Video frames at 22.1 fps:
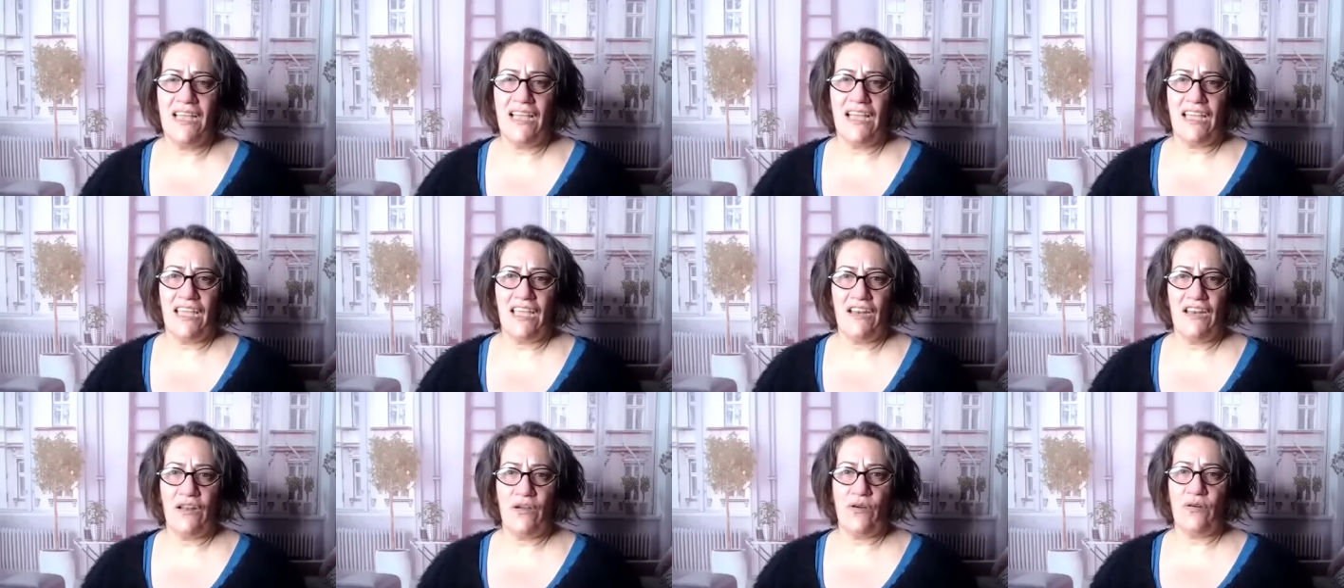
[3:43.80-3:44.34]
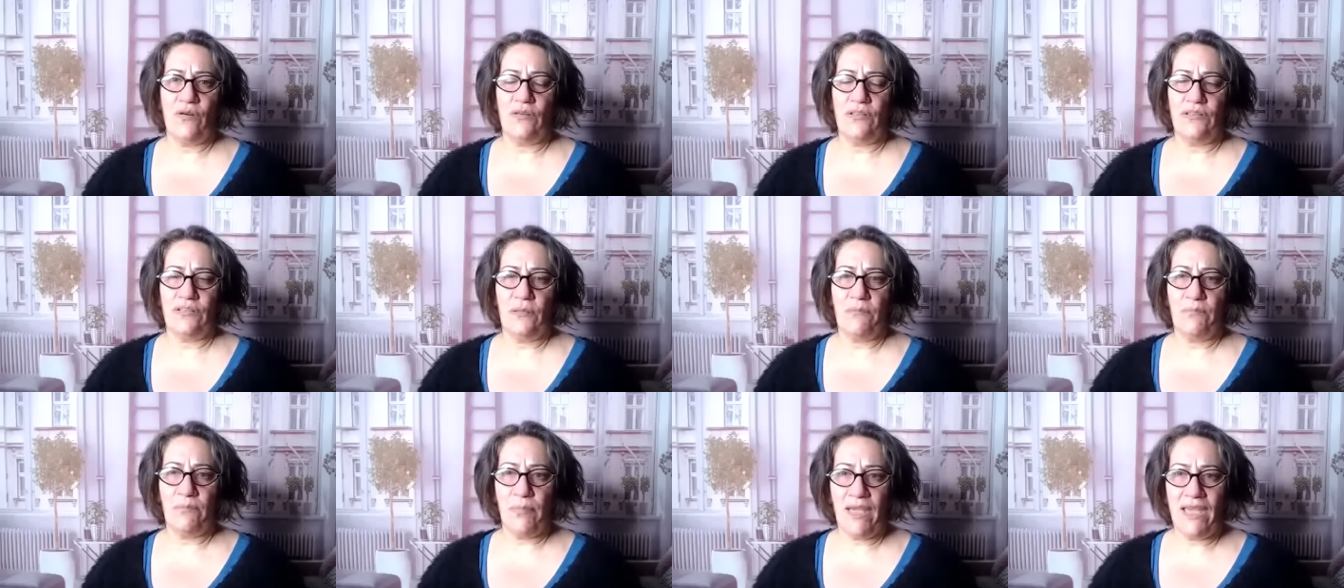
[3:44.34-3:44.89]

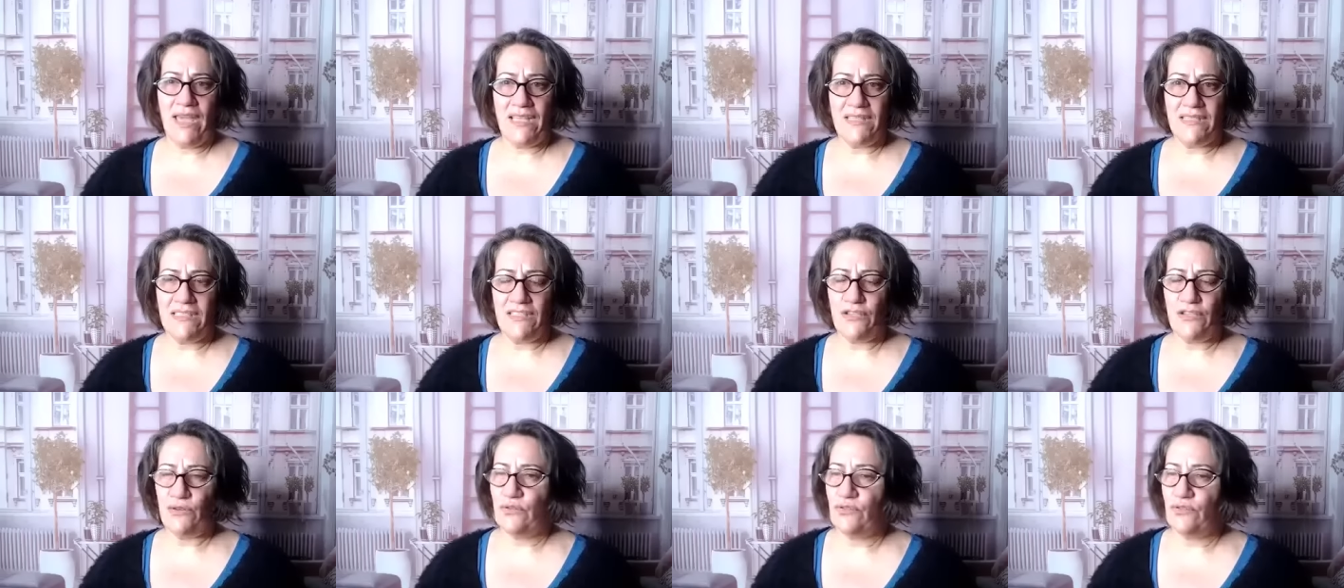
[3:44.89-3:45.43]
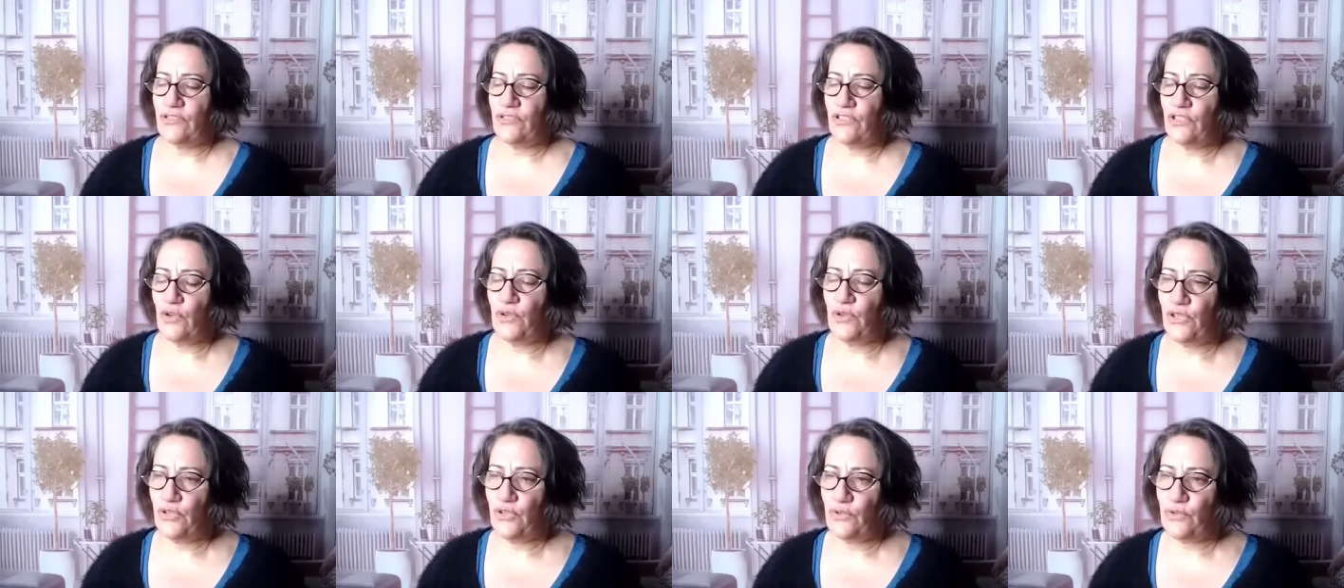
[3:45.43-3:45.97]
The beds, you're so
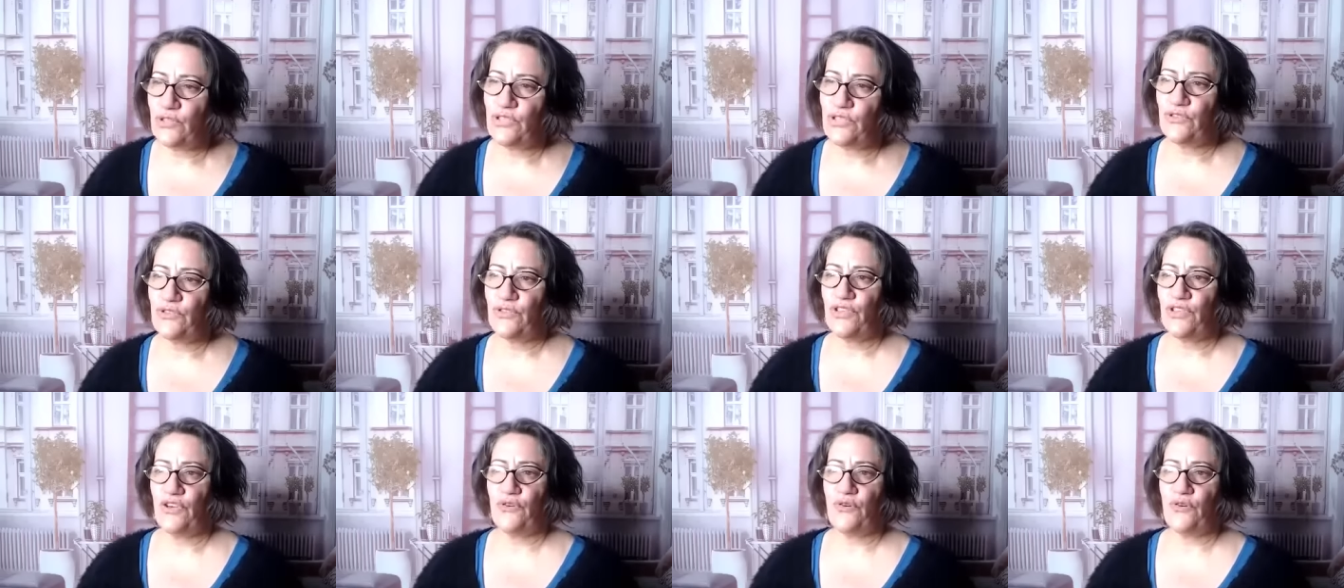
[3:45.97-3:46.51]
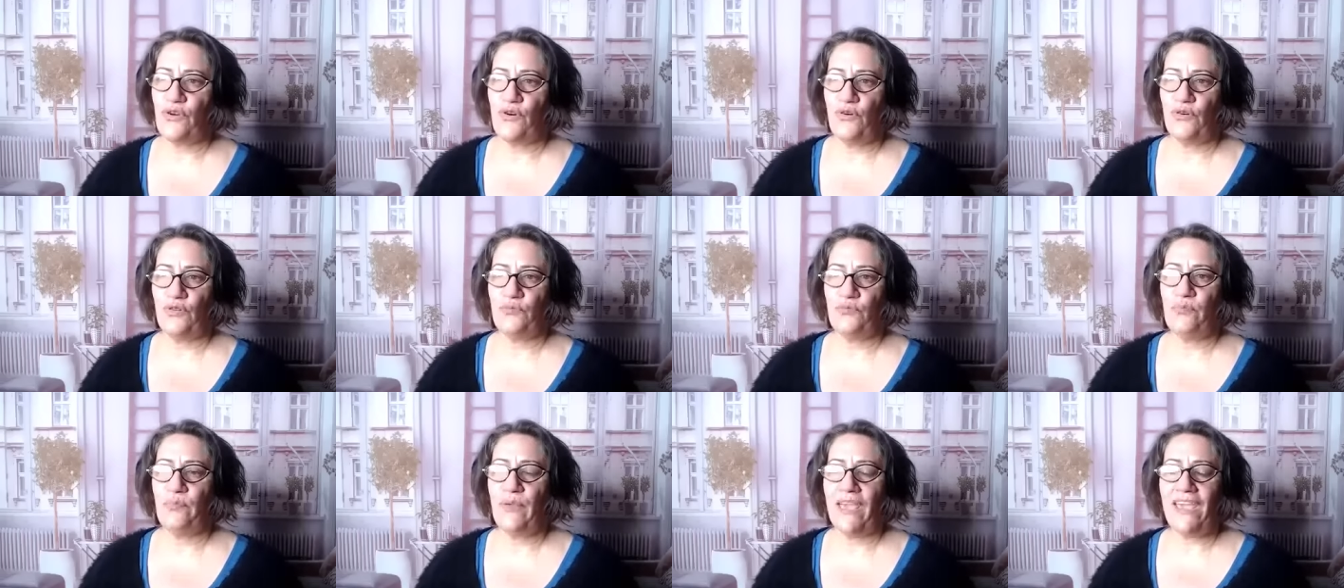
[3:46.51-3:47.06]
used to your
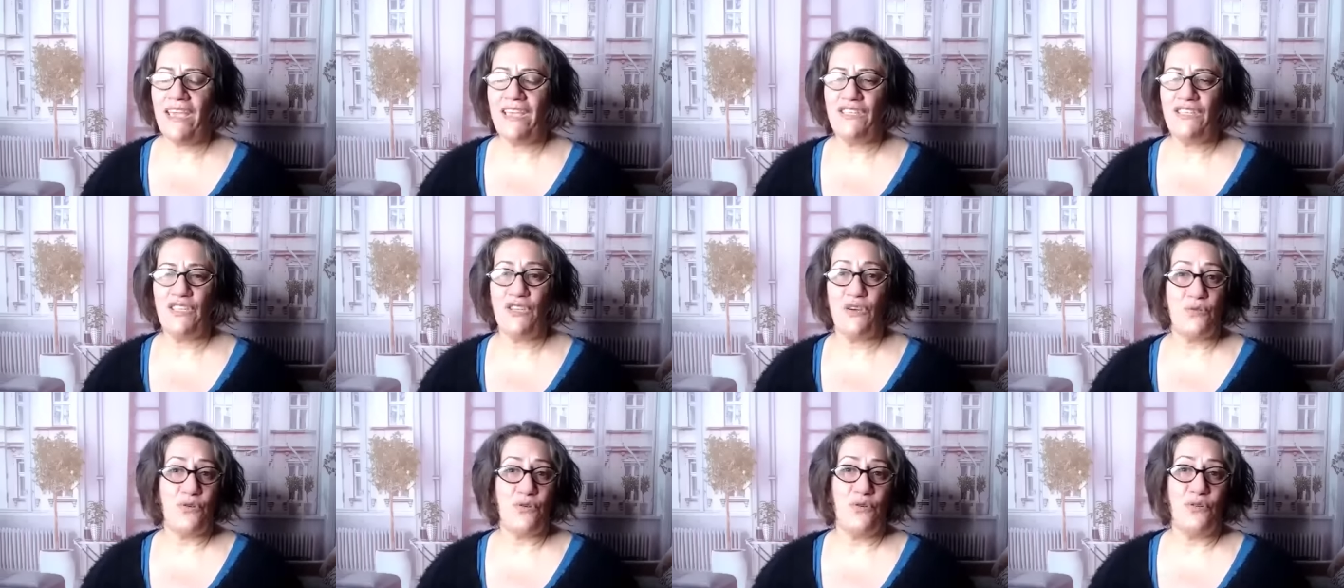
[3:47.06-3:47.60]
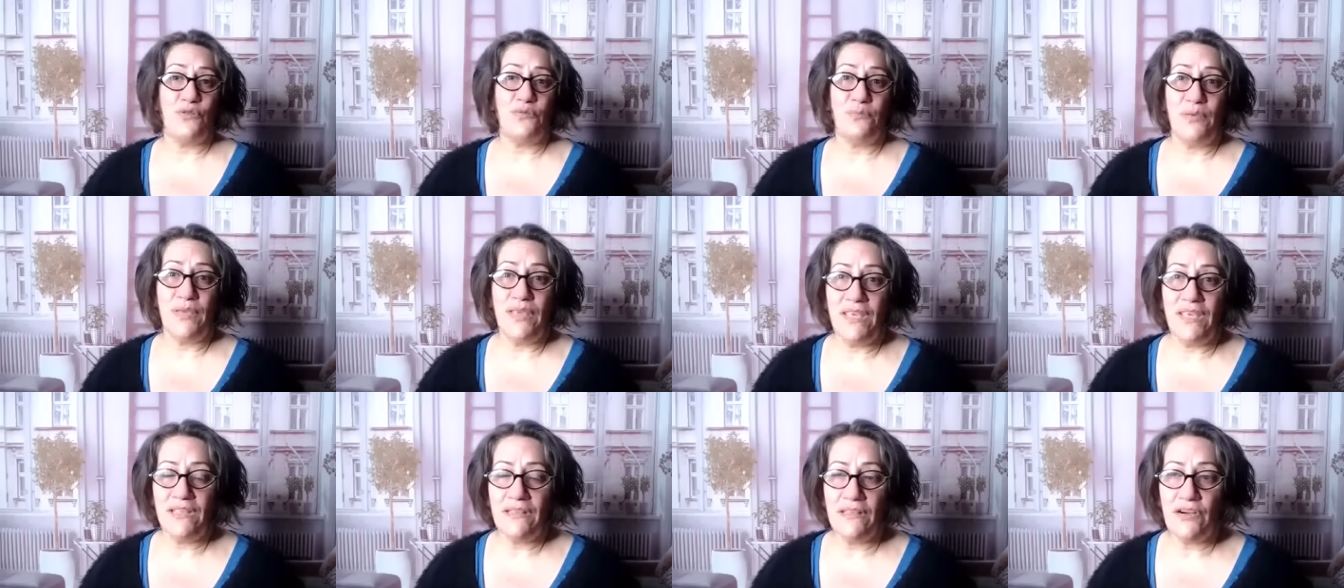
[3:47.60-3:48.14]
own bed, your own
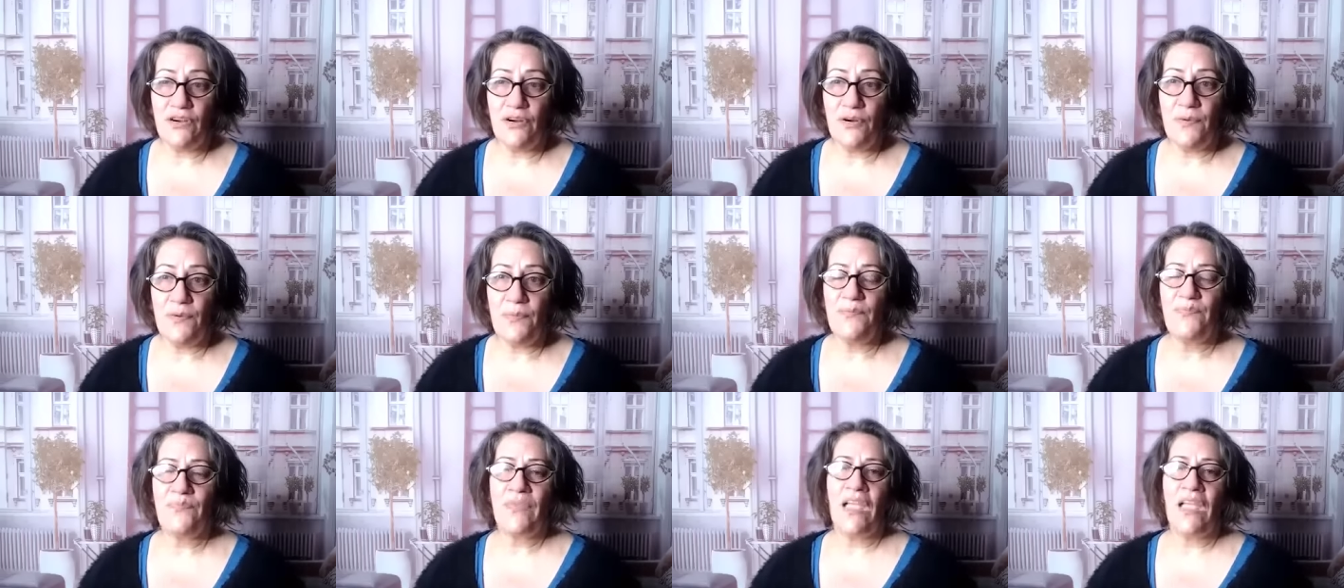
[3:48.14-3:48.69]
pillow.